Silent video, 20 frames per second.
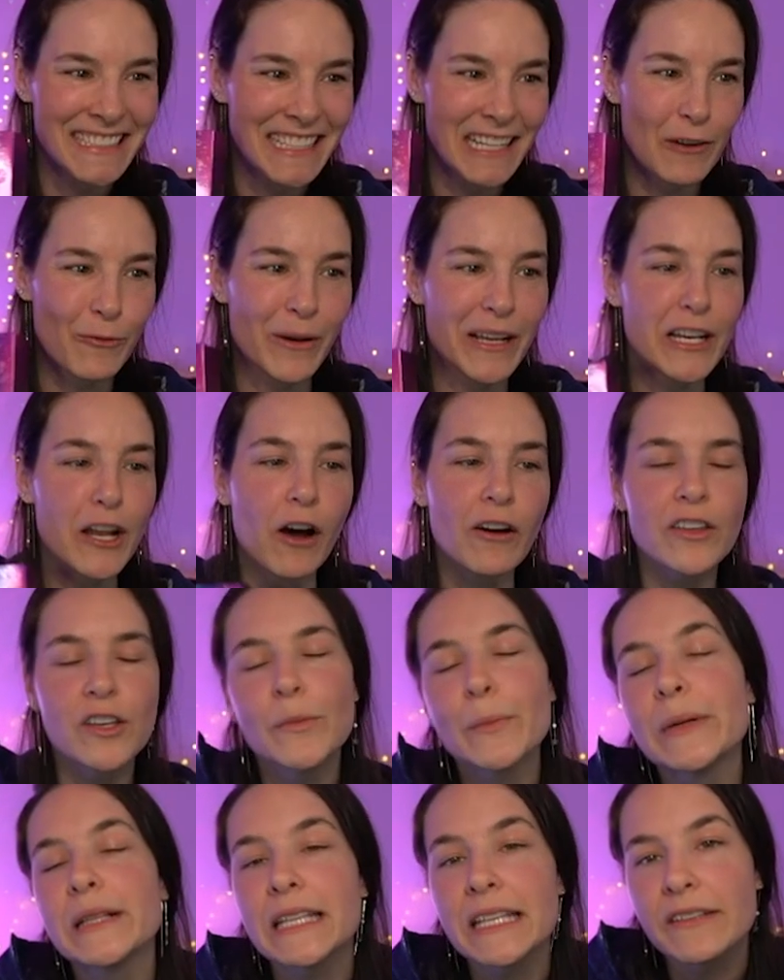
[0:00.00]
We know you
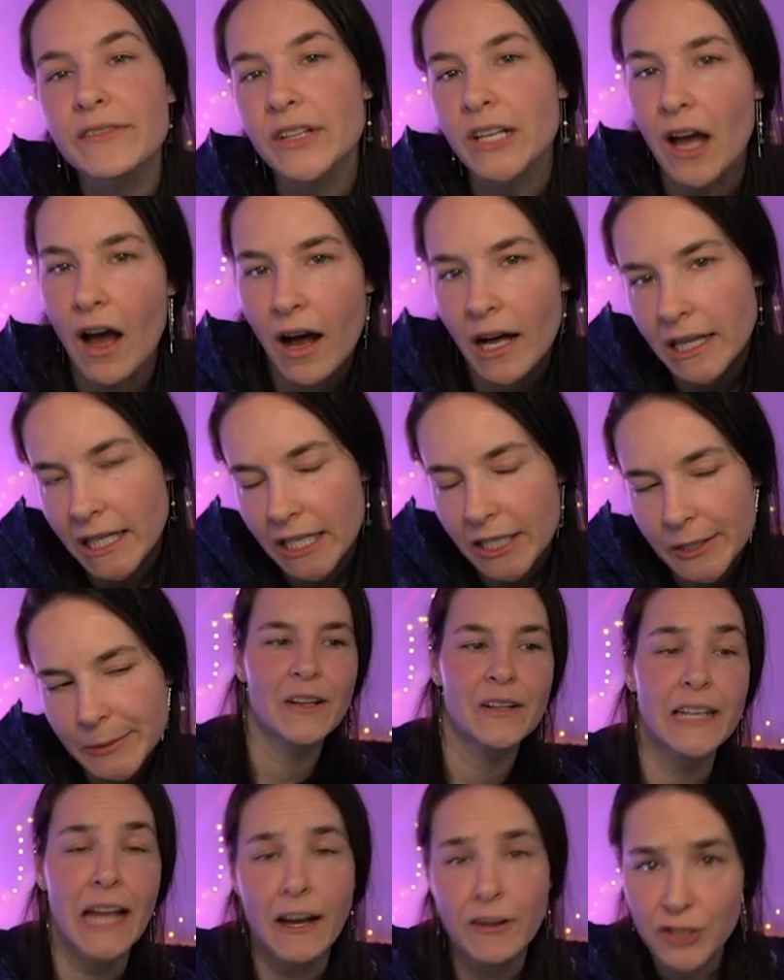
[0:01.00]
believe in holo.
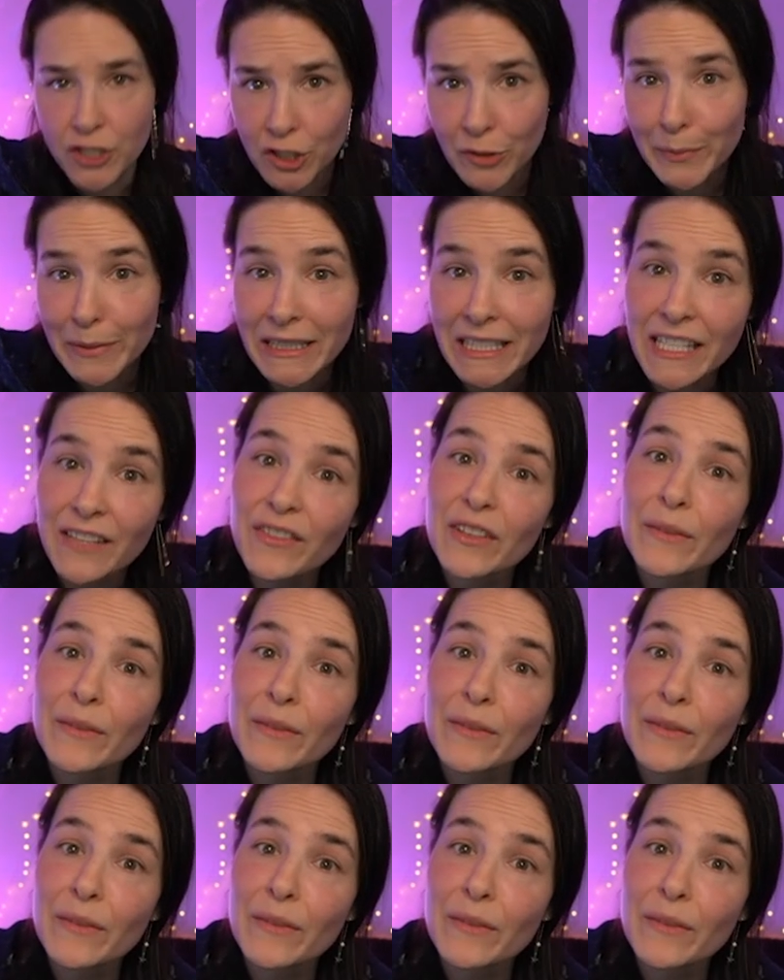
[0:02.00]
Now, do you believe in